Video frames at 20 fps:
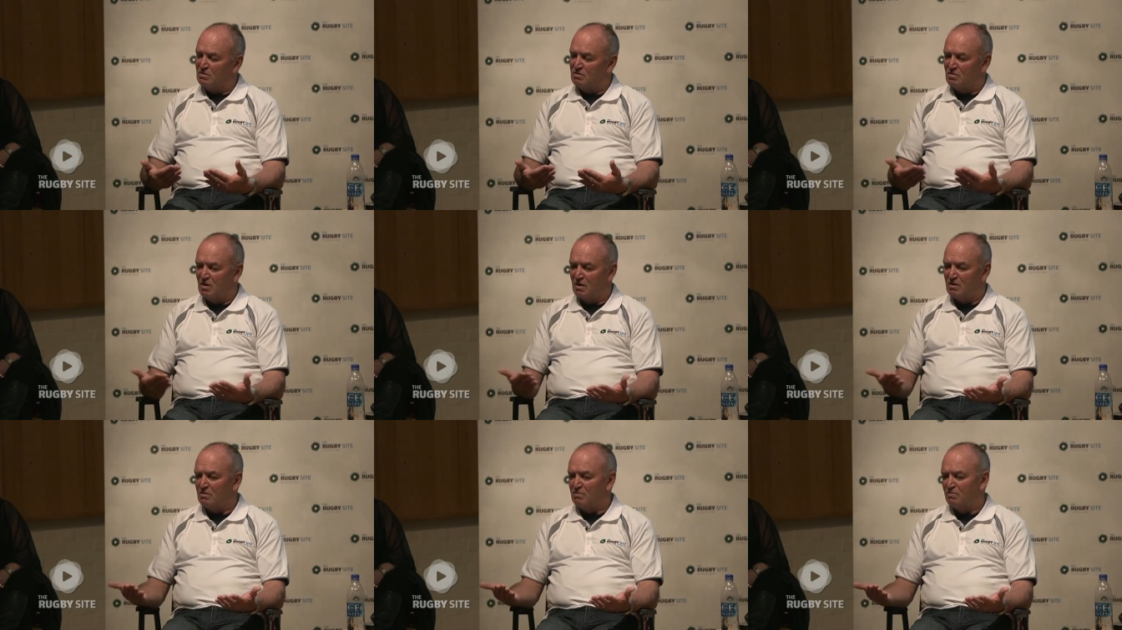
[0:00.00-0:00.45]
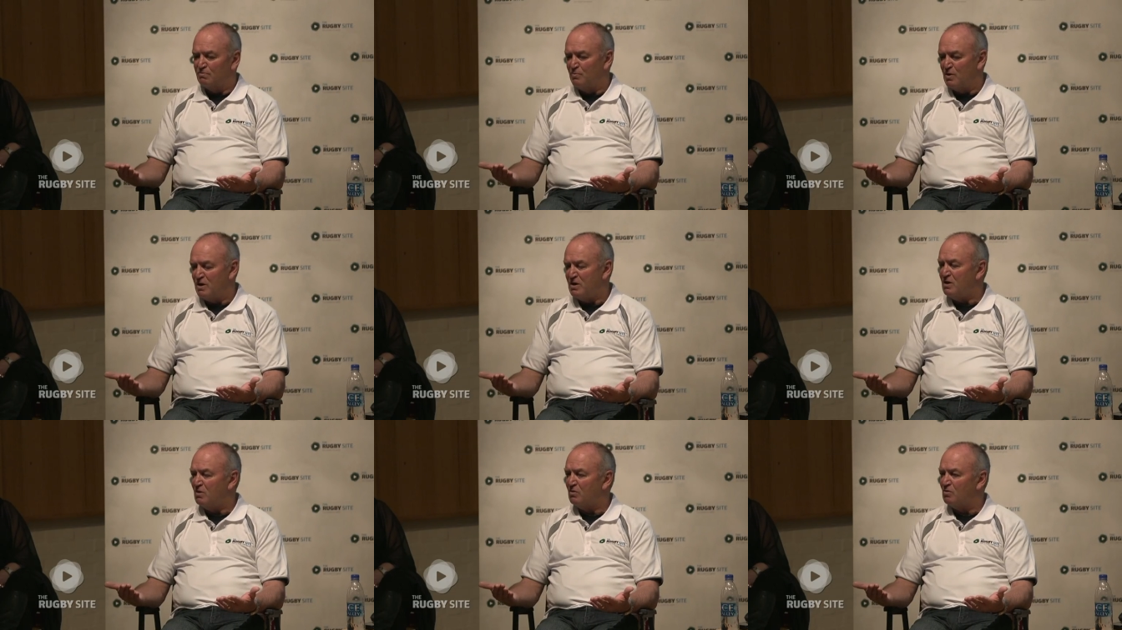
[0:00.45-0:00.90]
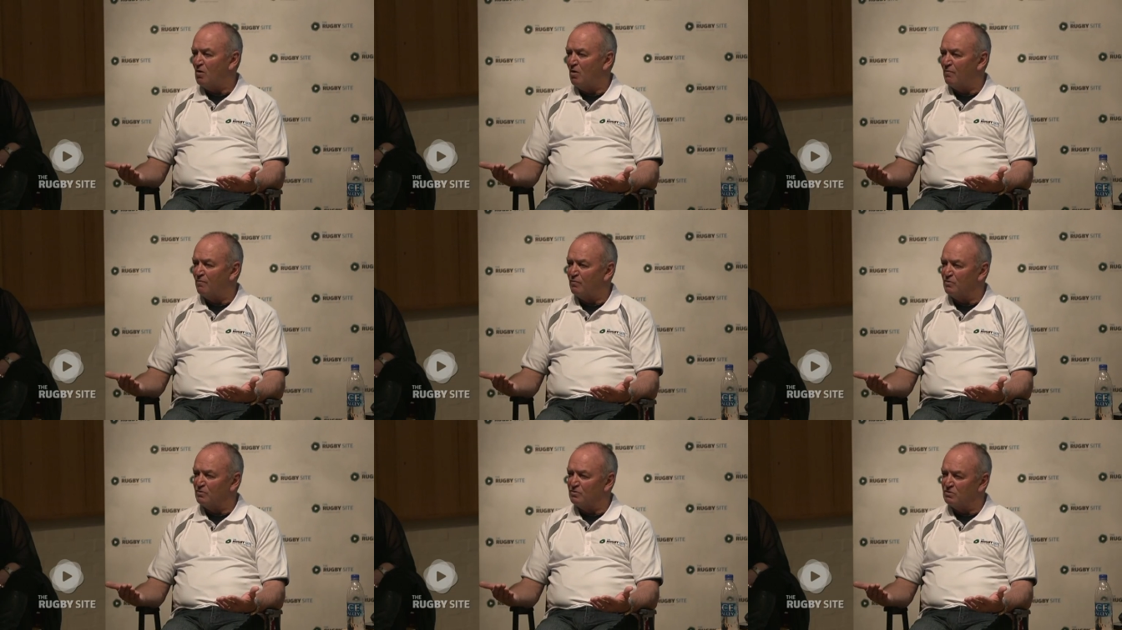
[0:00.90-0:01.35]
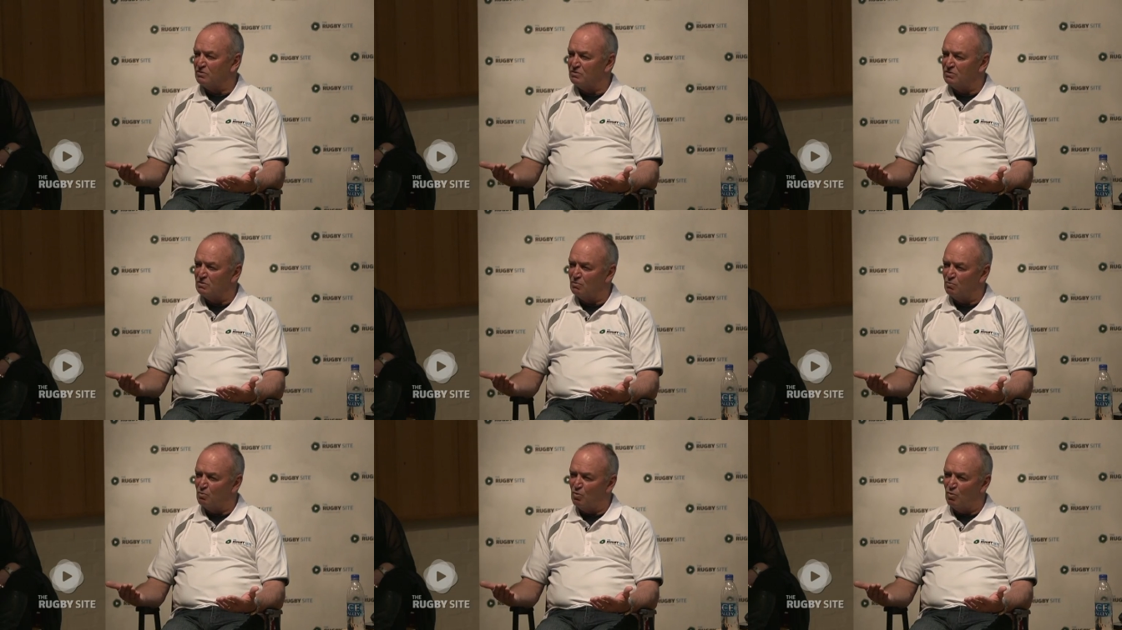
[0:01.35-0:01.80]
Like the media conferences
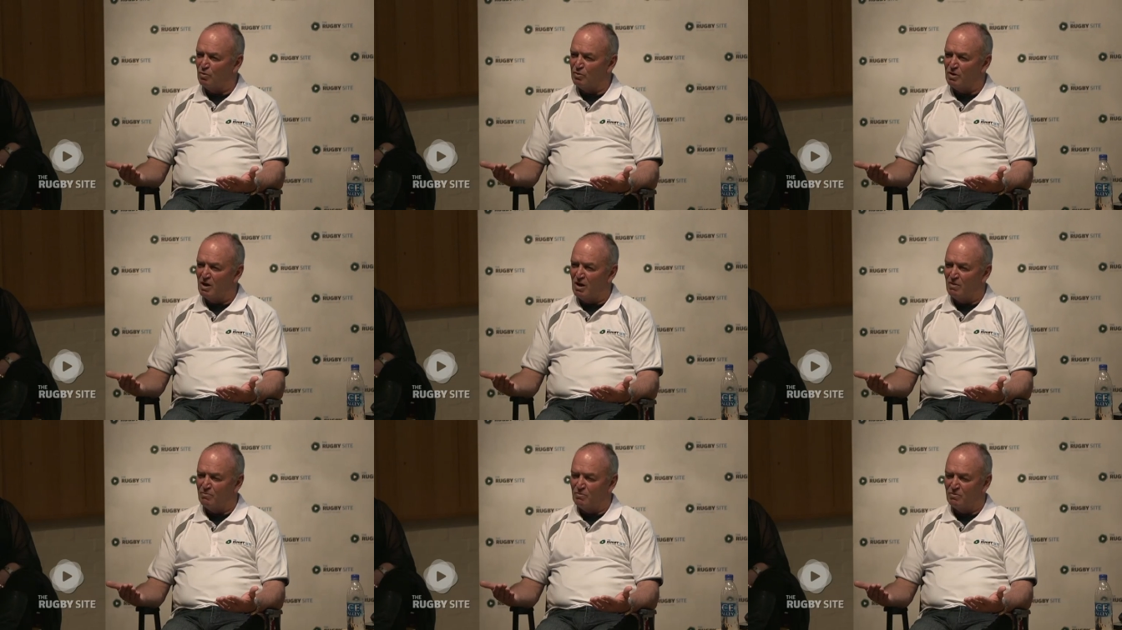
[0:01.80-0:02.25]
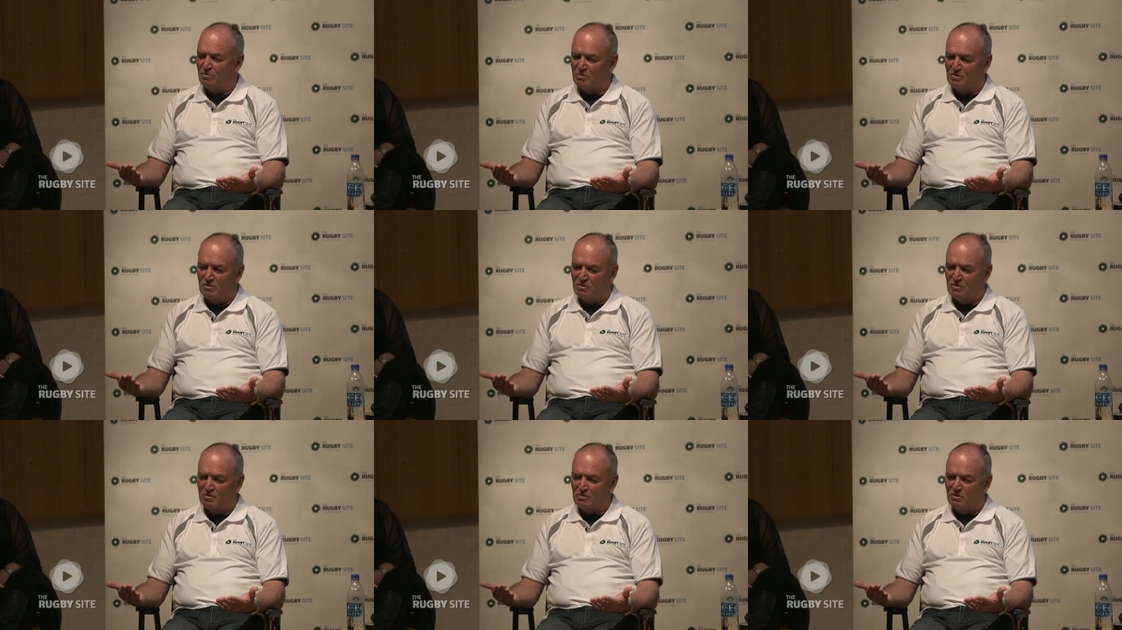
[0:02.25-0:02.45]
in the World Cup,